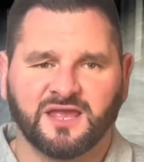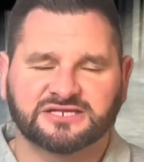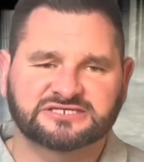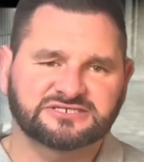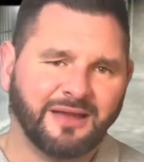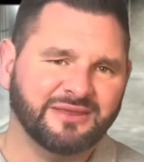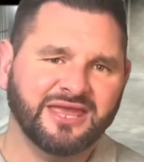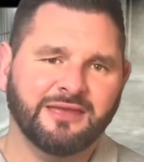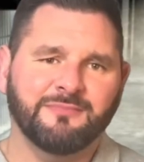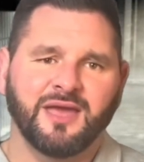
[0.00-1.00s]
stabbing
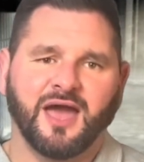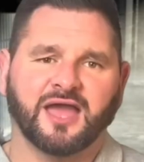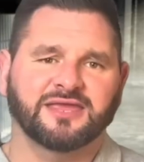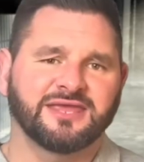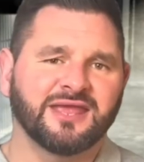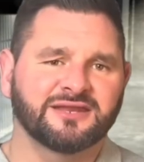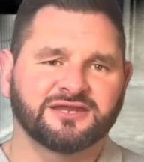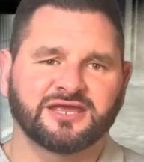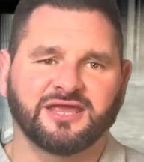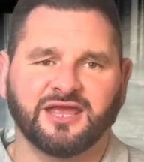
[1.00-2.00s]
him again
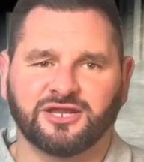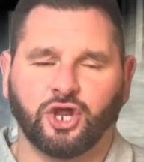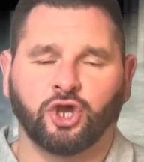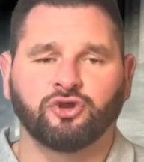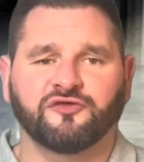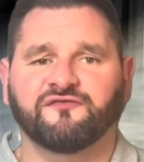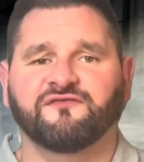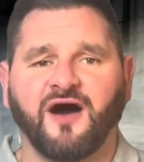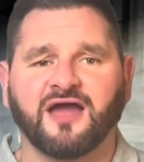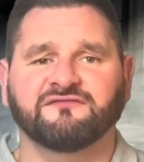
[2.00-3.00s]
and again, another
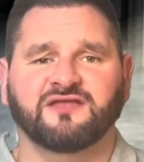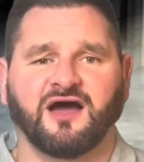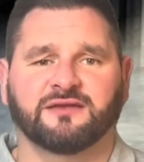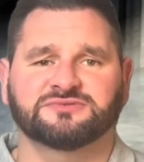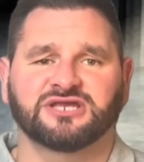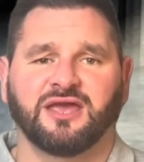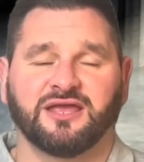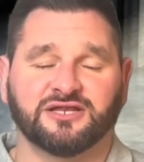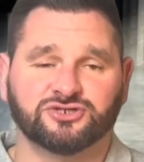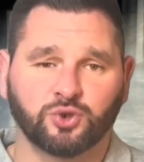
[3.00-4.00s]
5 times
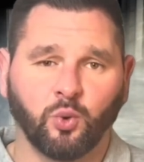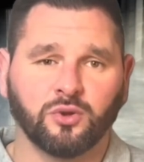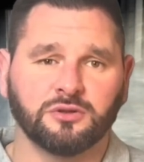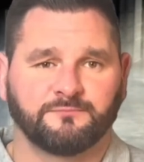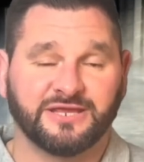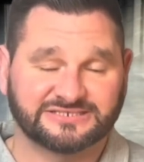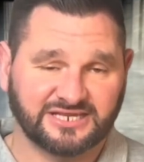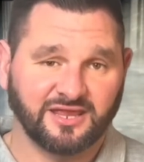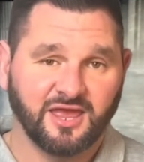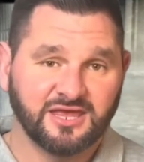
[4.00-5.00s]
in total,
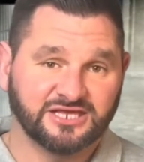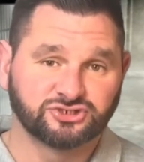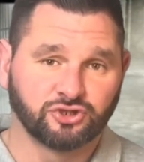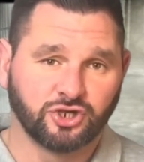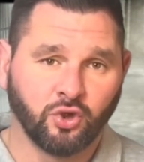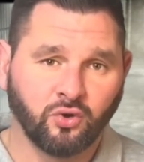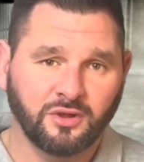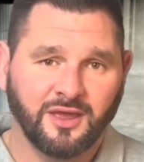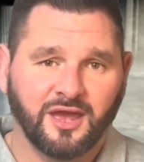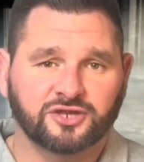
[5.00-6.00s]
piercing his other
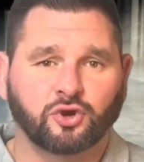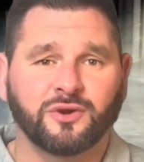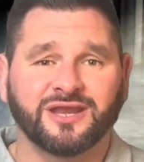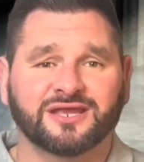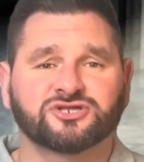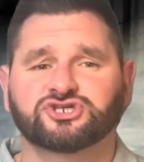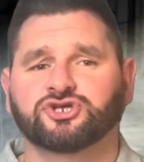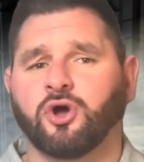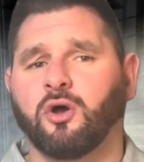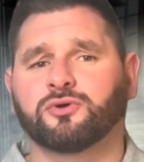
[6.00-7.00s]
lung and creating a
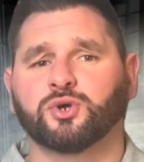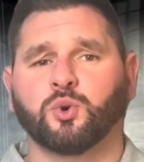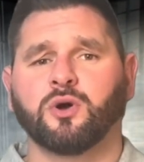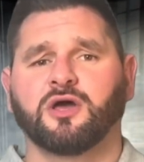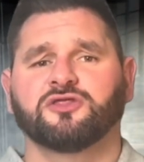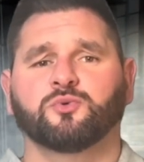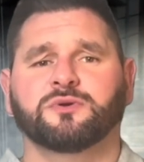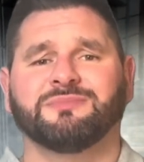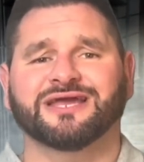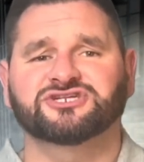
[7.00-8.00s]
scenario that
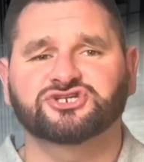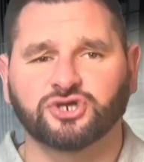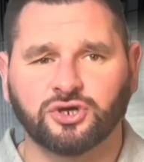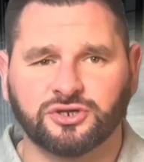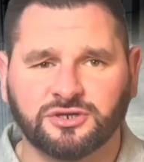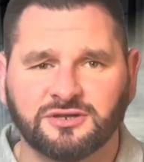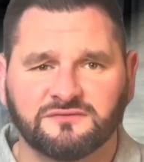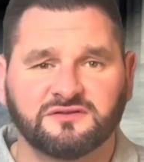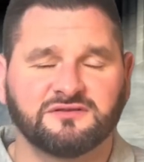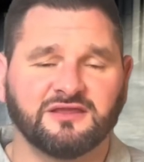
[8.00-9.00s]
would make certain
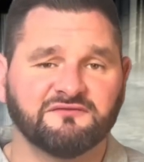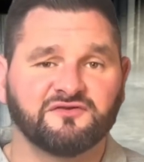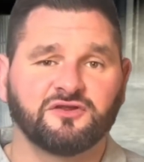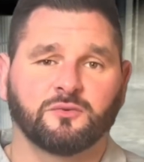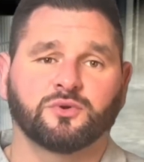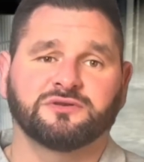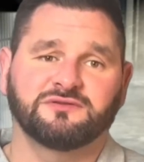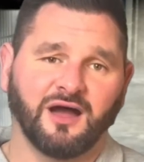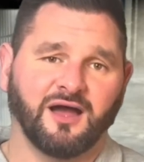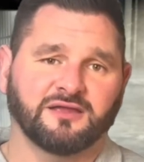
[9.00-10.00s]
that David would
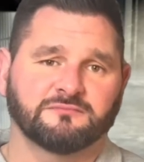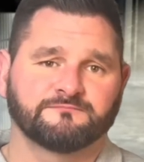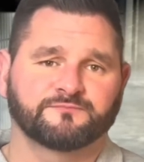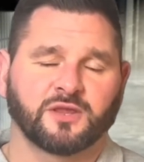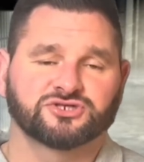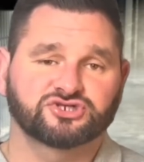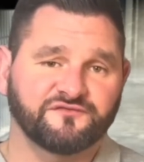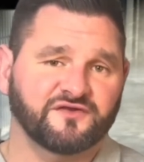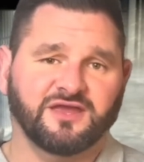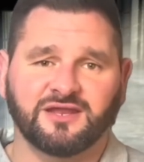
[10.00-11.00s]
die,
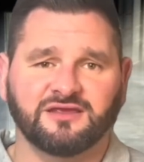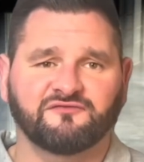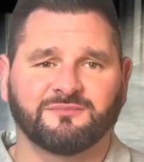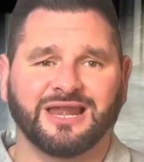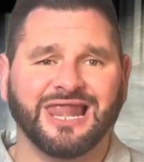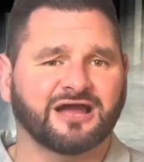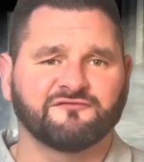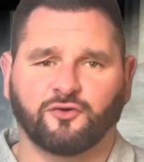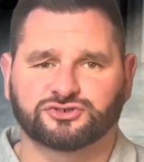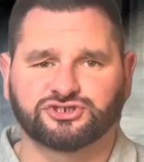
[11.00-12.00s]
suffocating from a lack
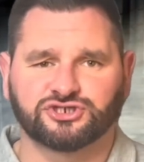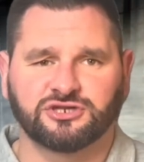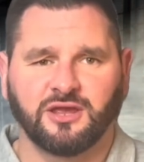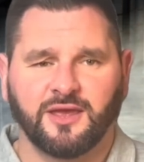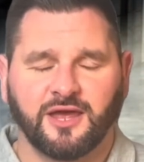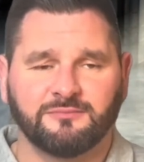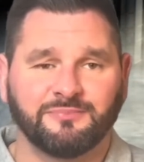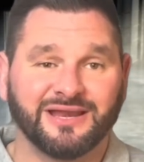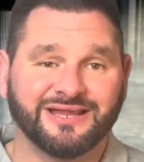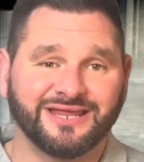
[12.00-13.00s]
of oxygen and
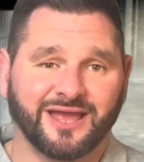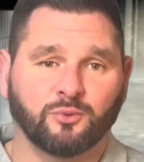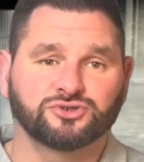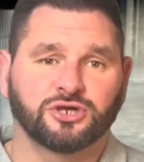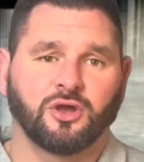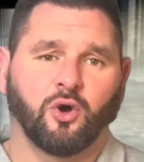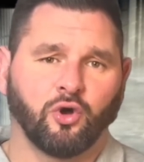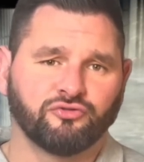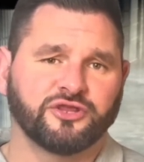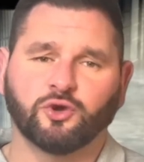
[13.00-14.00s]
bleeding out
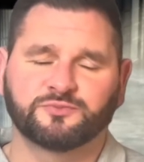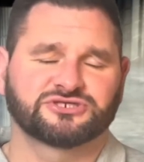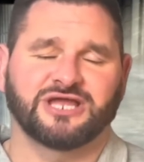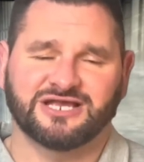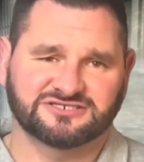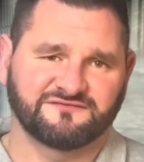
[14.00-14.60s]
on the upstairs